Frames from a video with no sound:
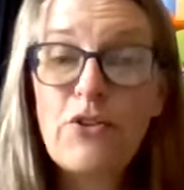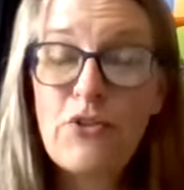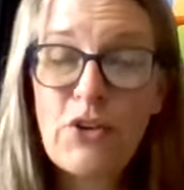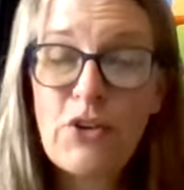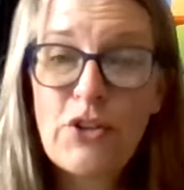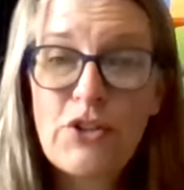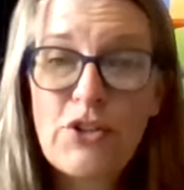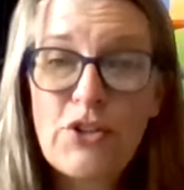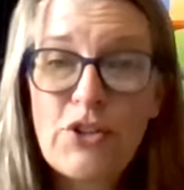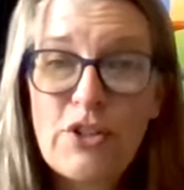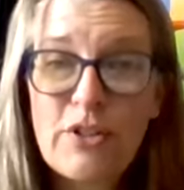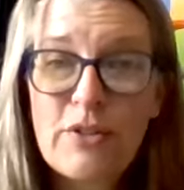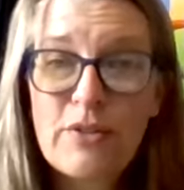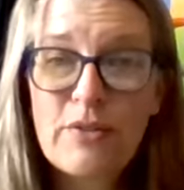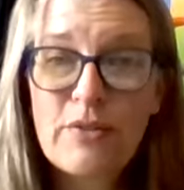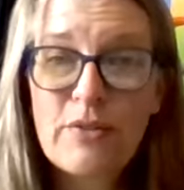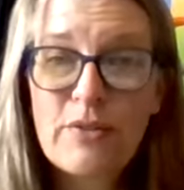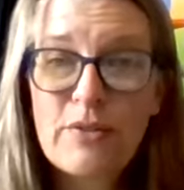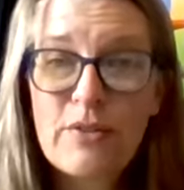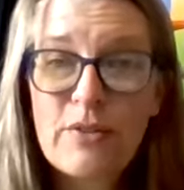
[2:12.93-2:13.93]
First,
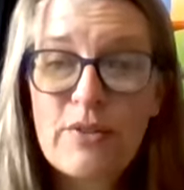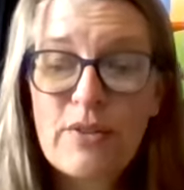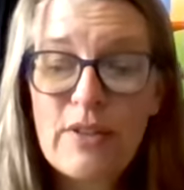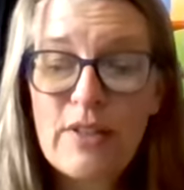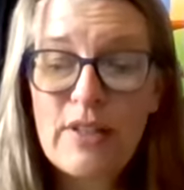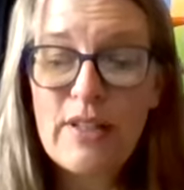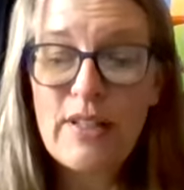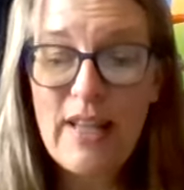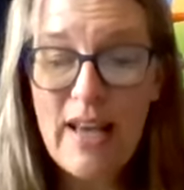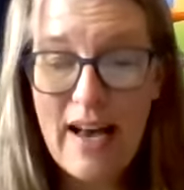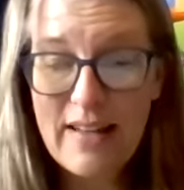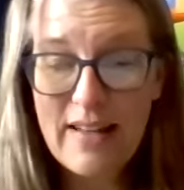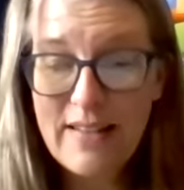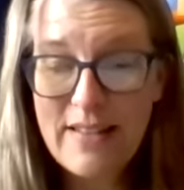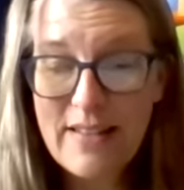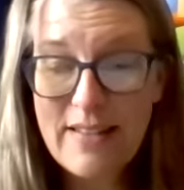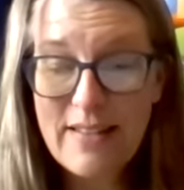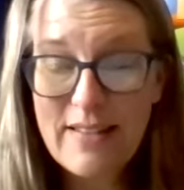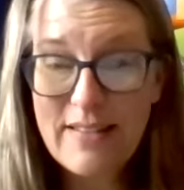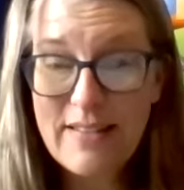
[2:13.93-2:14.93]

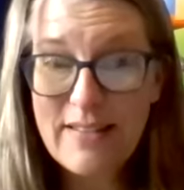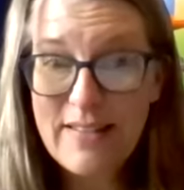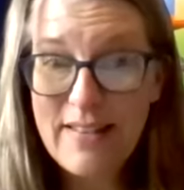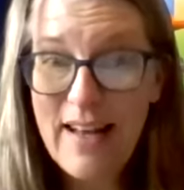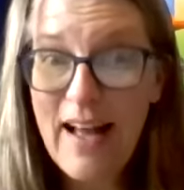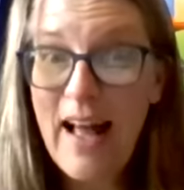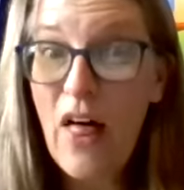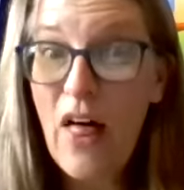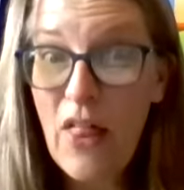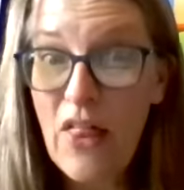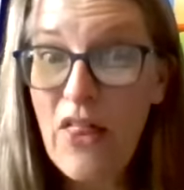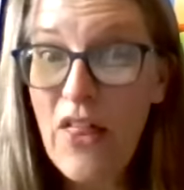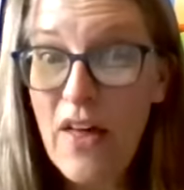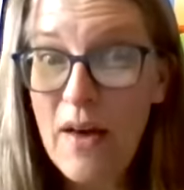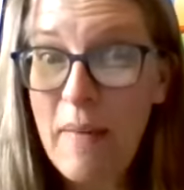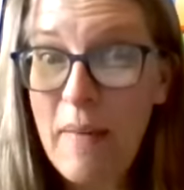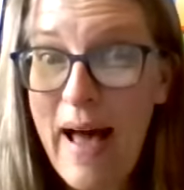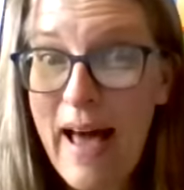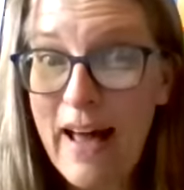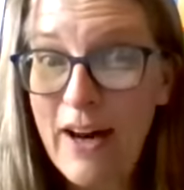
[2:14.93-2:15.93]
yes,
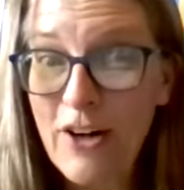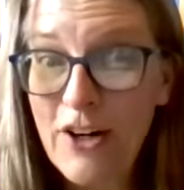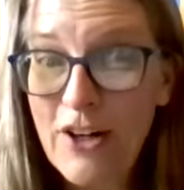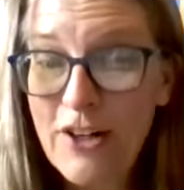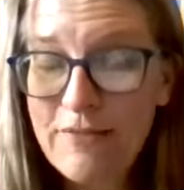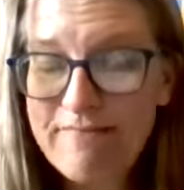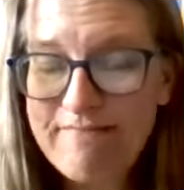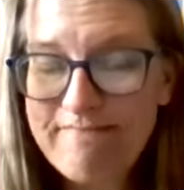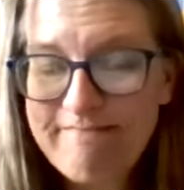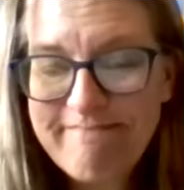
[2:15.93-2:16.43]
they matter.